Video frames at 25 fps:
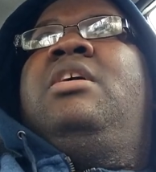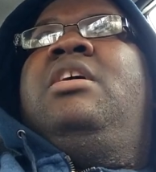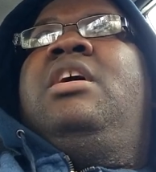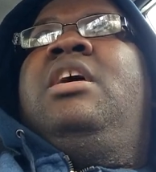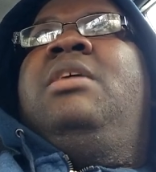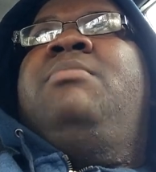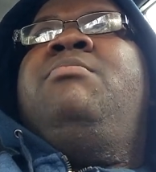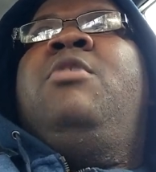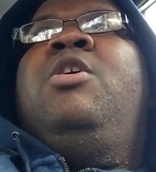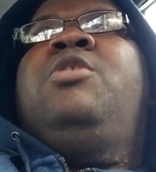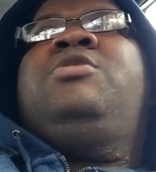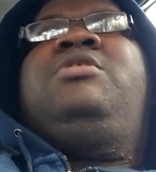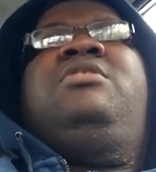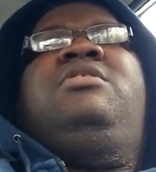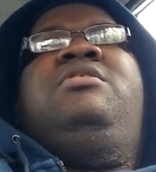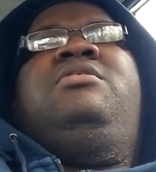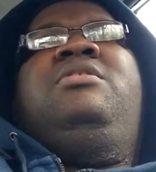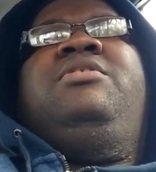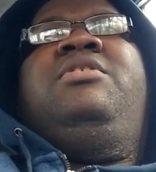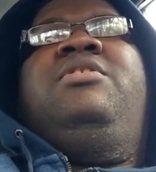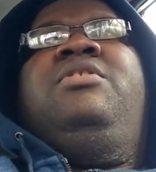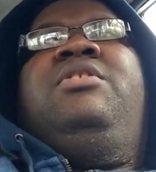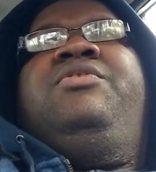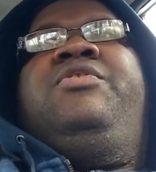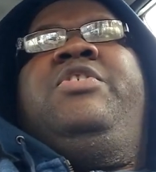in most
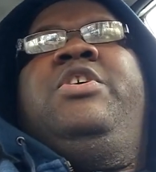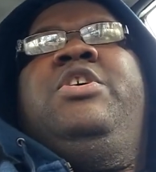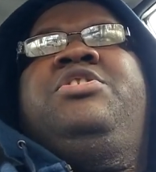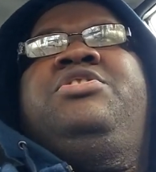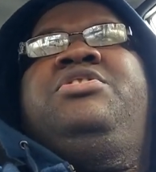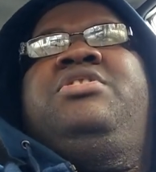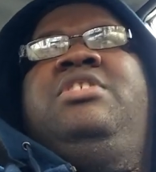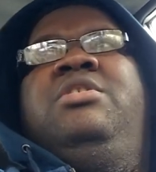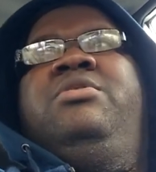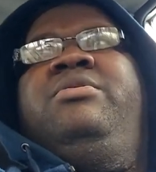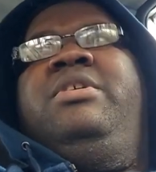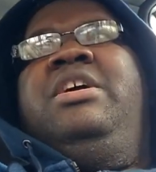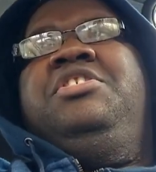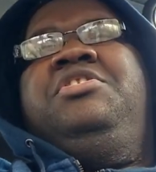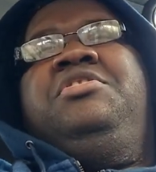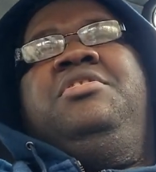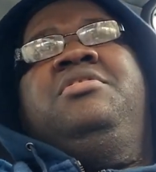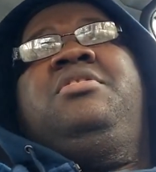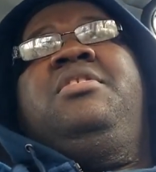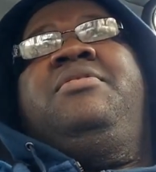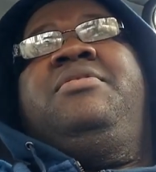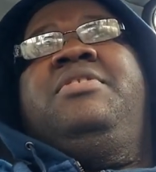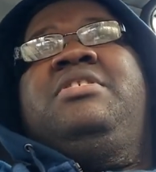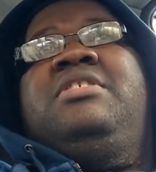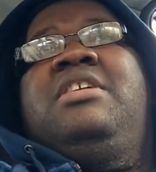version
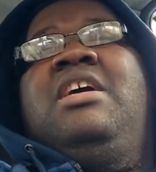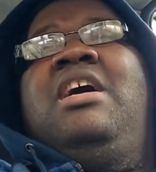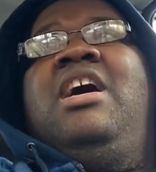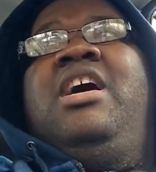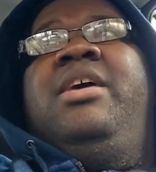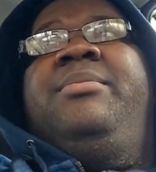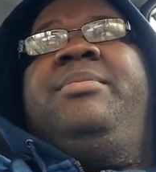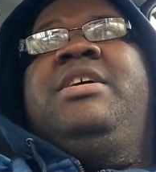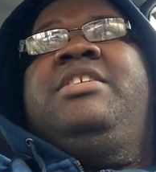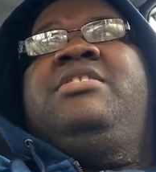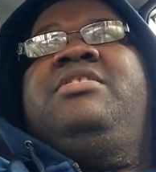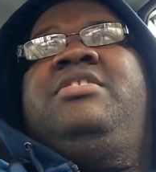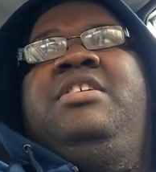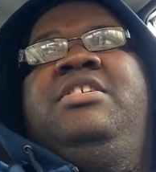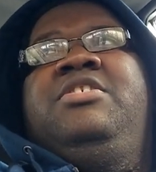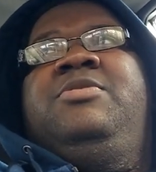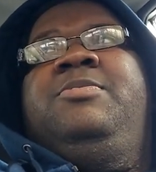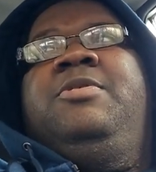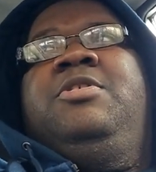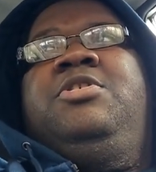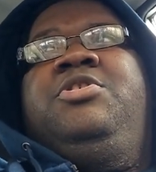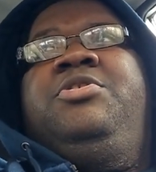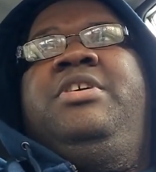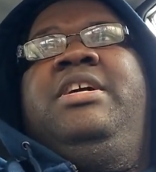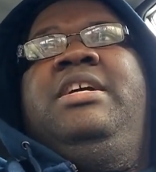iterations of his comics, he's
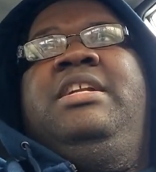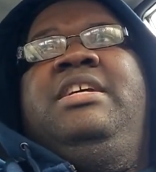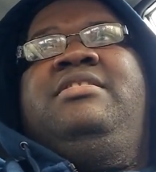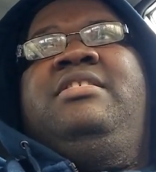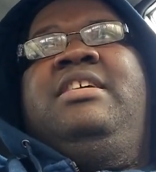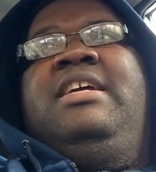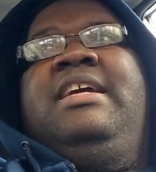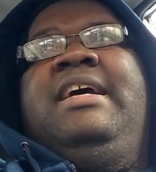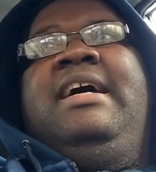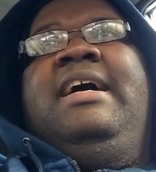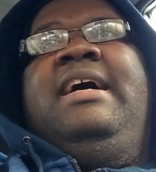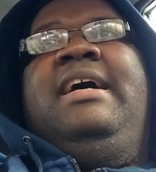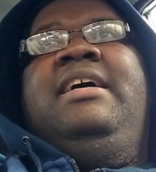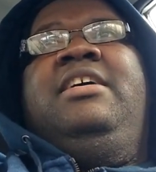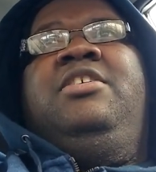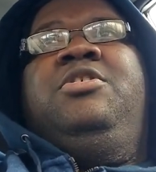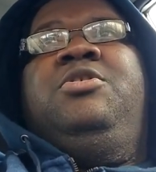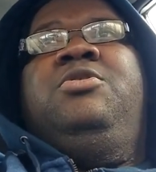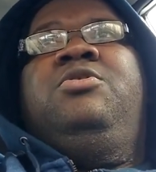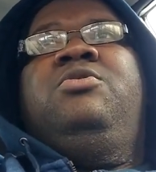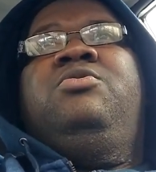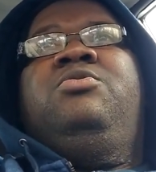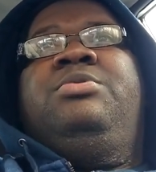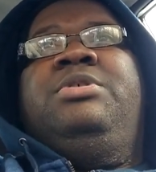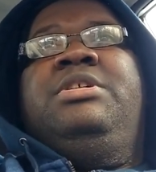portrayed as a guy
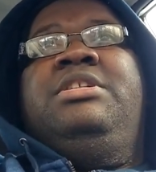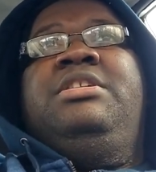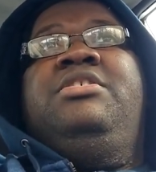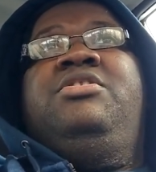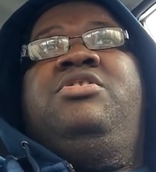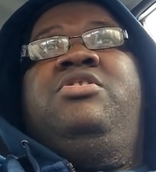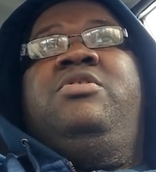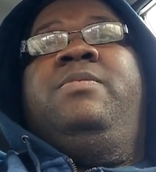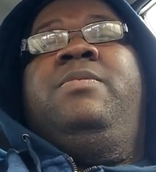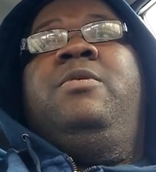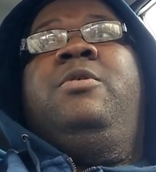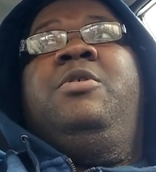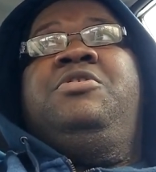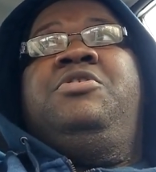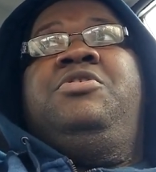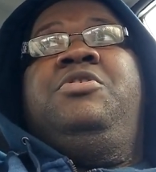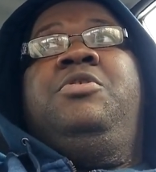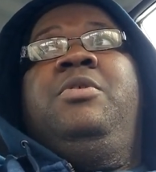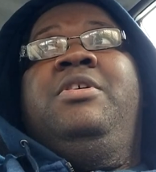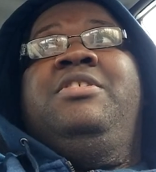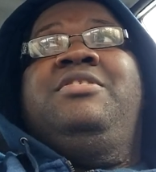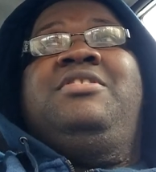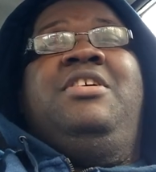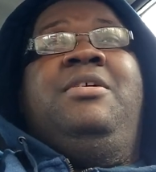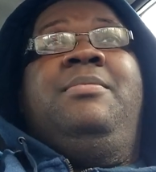who really supports
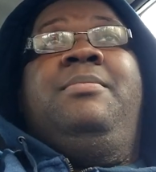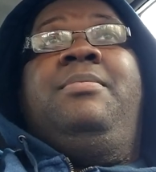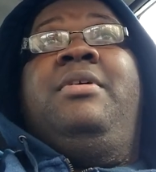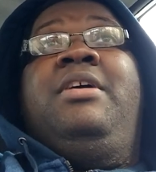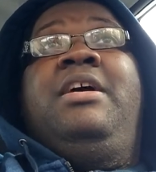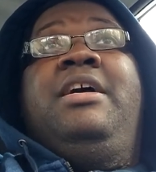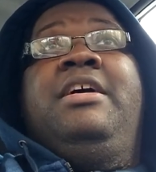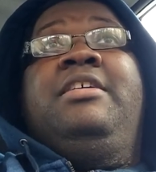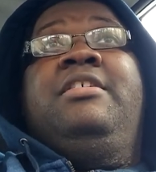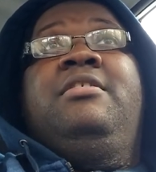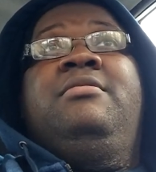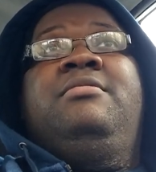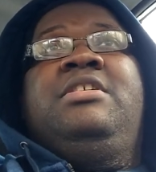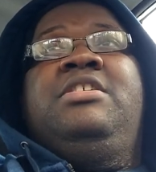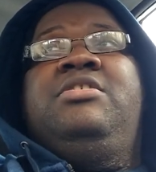U.S. empire.